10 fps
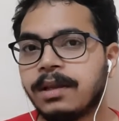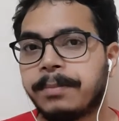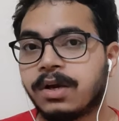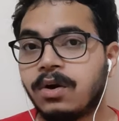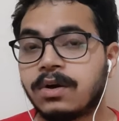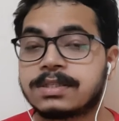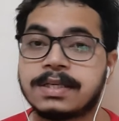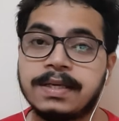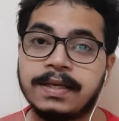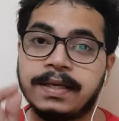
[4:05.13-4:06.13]
Because
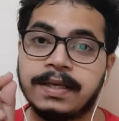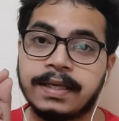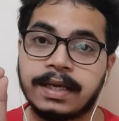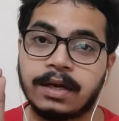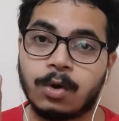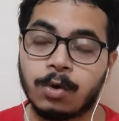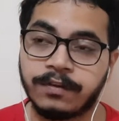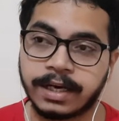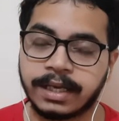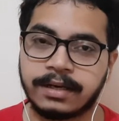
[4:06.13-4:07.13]

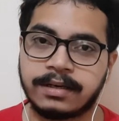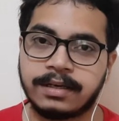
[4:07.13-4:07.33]
over here,